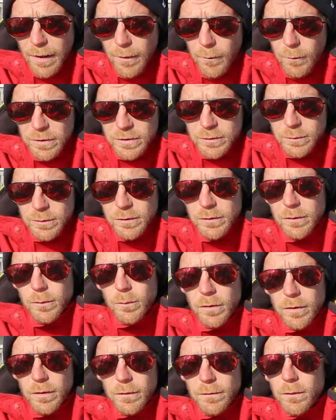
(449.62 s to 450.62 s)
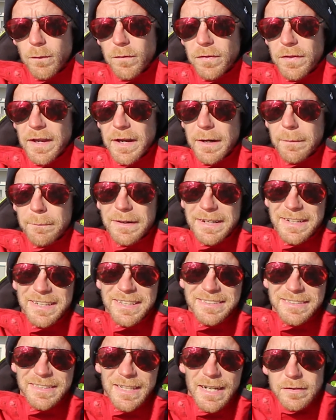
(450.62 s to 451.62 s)
which was a wonderful thing
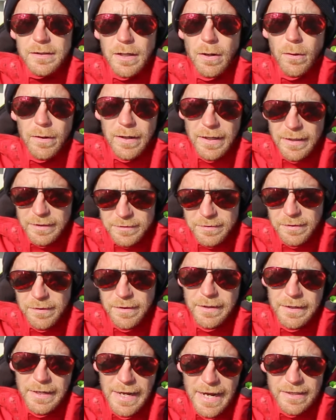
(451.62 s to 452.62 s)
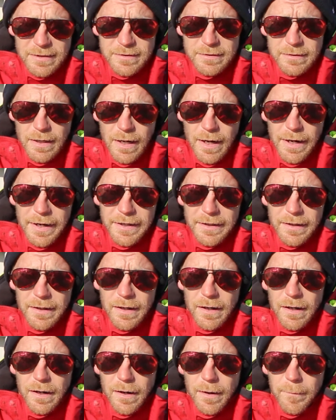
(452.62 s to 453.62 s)
because going into the next night,
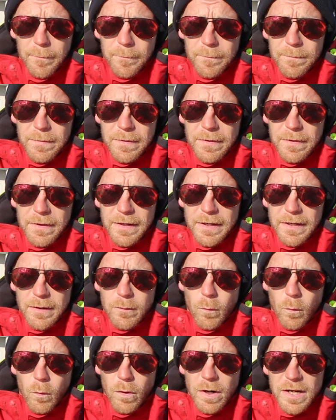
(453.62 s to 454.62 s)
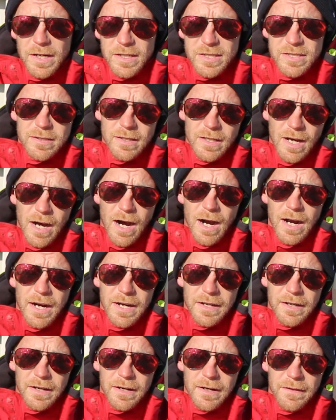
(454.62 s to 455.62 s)
the 1-inch
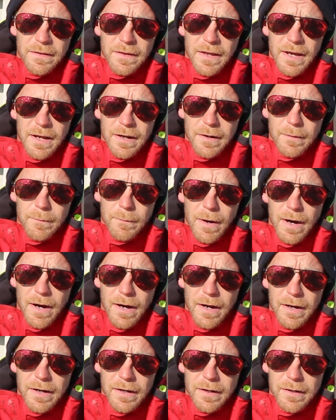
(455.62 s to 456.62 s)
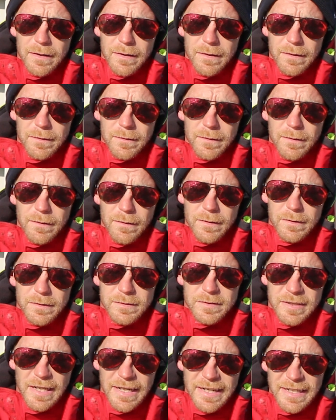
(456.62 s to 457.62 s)
line that my
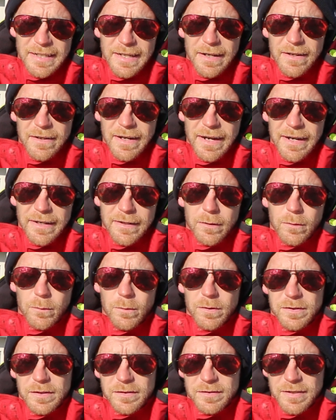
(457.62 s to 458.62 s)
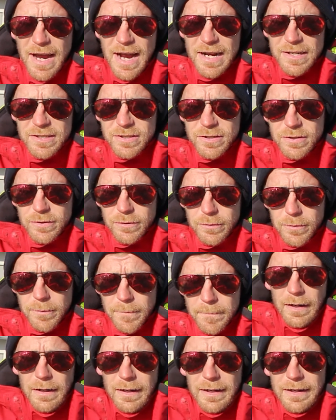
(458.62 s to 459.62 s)
secondary anchor was attached to
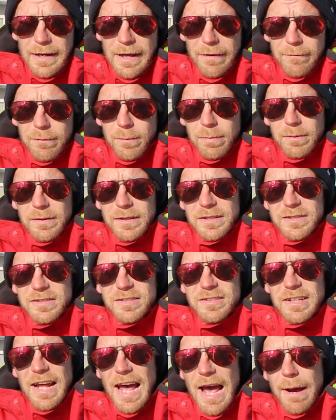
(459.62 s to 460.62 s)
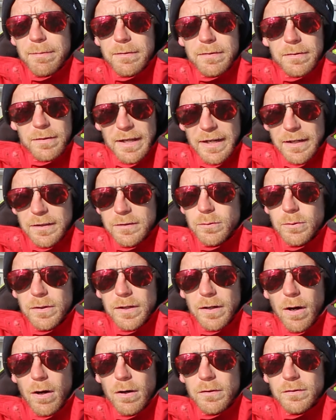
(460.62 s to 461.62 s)
inevitably snapped like a
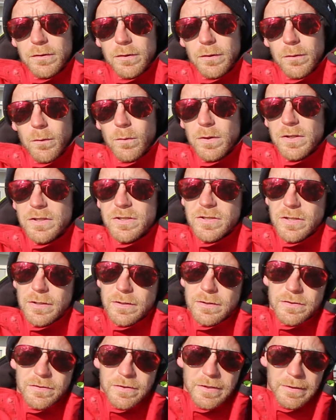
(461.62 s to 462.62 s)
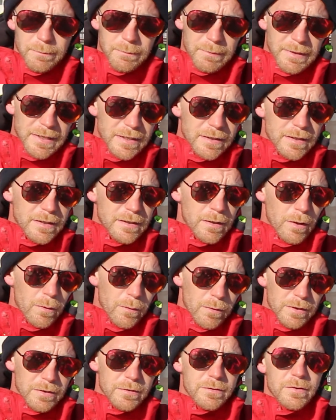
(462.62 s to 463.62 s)
twig also, which sent me
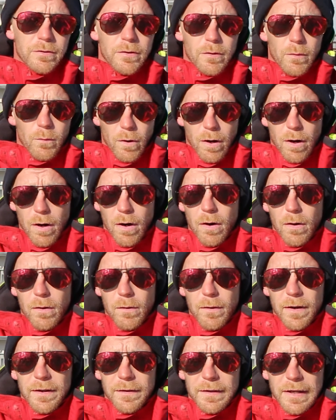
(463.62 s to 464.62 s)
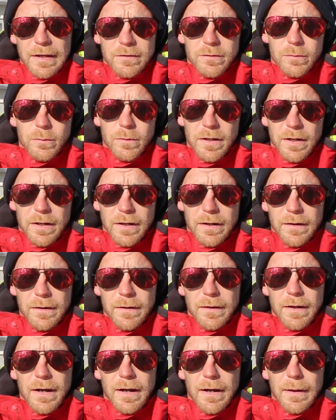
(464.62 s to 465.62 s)
going to the wall, and that's when
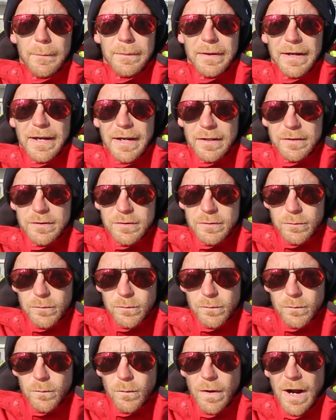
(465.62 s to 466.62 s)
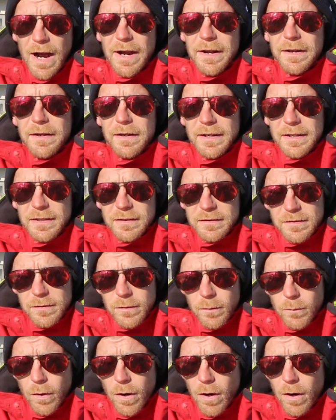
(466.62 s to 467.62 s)
I began to ride against
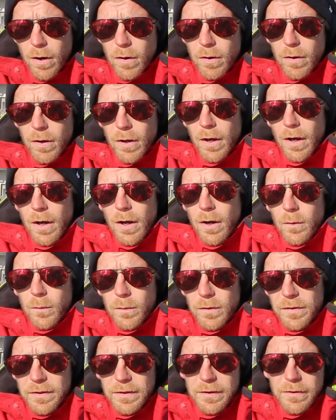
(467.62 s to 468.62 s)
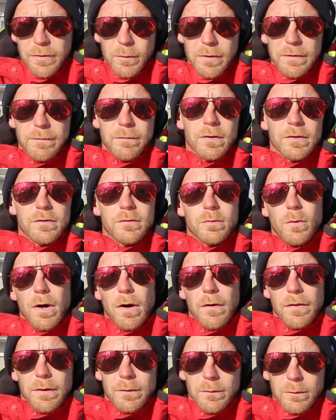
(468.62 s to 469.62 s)
the wall with the 3-foot
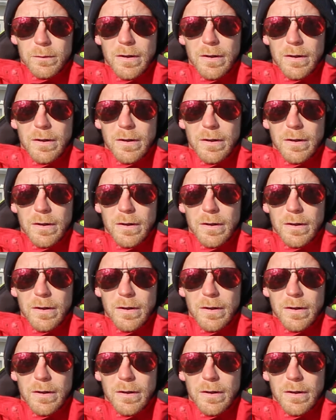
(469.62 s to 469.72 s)
swell that